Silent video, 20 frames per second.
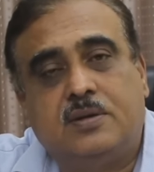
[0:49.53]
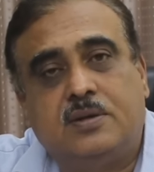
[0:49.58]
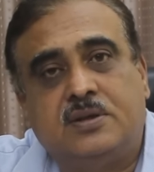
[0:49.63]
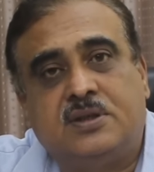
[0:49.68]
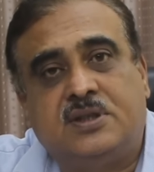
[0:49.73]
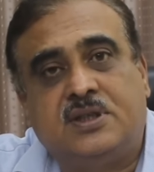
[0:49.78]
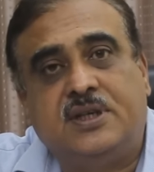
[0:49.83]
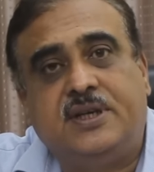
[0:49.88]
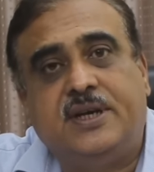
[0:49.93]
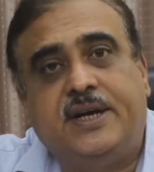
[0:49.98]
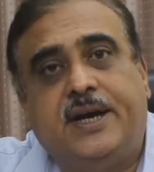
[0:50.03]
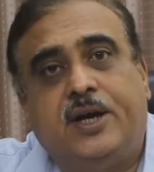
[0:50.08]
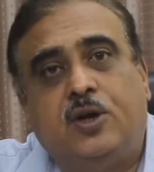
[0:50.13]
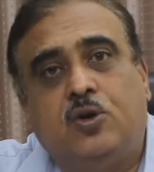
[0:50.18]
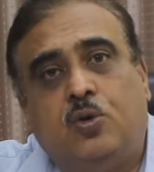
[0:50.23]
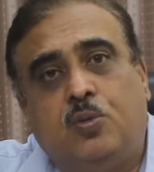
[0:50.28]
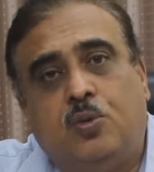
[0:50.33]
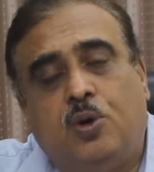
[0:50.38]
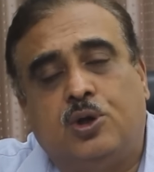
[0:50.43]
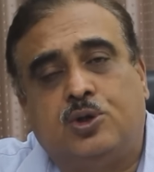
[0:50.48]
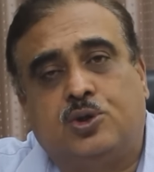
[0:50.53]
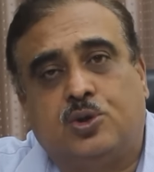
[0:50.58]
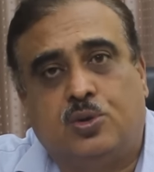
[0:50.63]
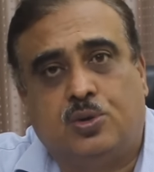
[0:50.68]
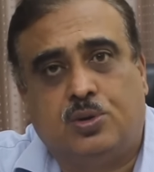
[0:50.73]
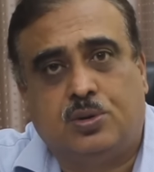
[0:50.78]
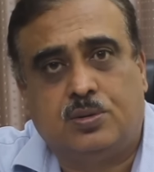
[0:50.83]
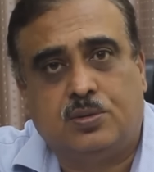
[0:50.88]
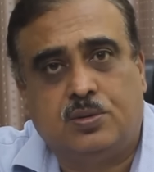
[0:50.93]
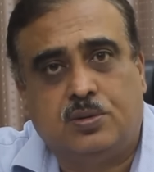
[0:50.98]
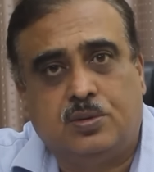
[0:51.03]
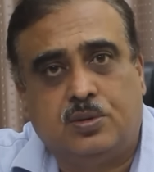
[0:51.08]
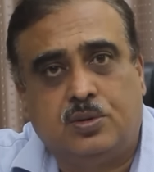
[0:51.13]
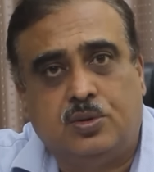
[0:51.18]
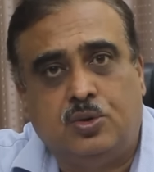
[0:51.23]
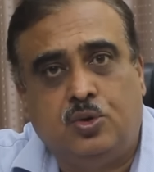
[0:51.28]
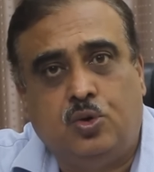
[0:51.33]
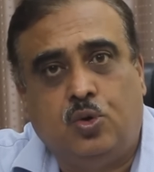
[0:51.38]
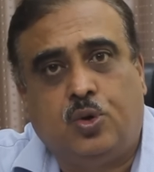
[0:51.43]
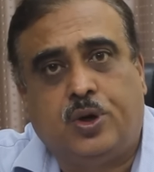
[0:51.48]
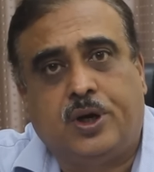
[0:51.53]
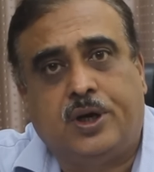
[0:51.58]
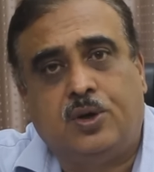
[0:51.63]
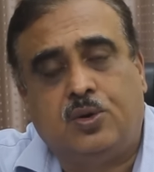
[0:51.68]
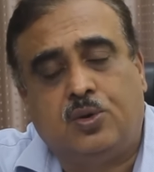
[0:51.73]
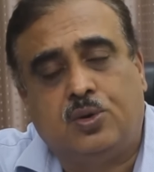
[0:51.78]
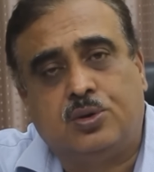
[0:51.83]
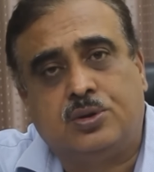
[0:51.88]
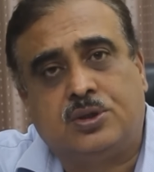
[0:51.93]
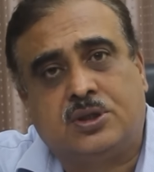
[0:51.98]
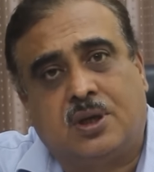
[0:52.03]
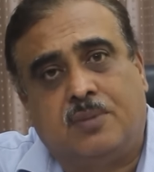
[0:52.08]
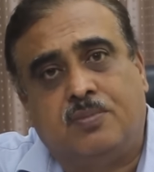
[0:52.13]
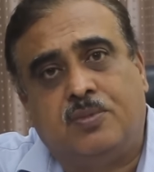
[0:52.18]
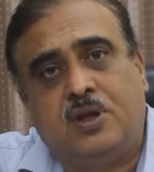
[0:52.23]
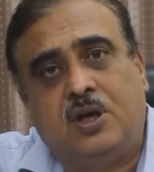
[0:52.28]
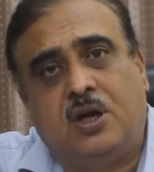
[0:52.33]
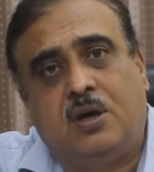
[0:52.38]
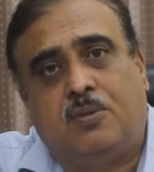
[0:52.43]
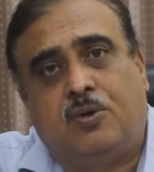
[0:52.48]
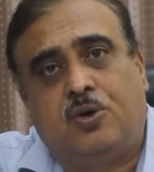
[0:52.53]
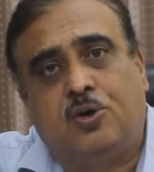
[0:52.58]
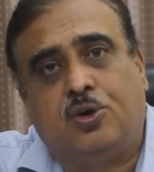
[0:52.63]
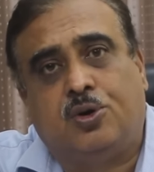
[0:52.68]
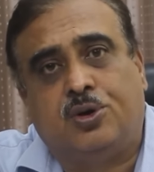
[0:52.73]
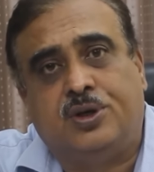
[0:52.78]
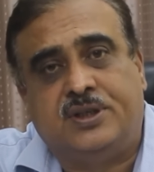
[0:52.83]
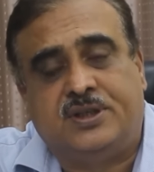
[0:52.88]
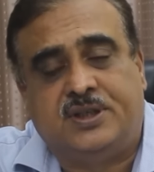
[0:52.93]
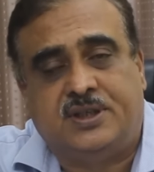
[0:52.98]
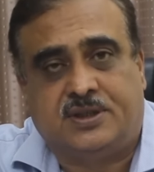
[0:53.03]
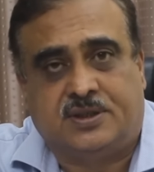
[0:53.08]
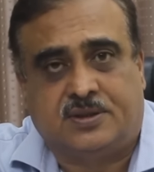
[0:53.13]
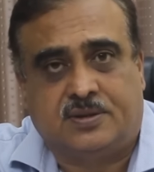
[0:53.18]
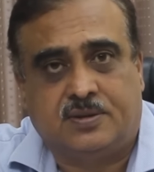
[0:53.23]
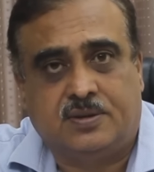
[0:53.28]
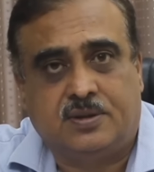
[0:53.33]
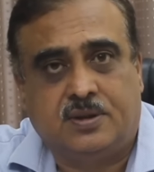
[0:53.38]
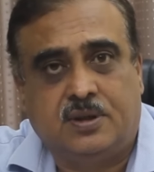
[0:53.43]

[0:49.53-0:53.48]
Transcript: Sitting at home also, you can know something about your disease.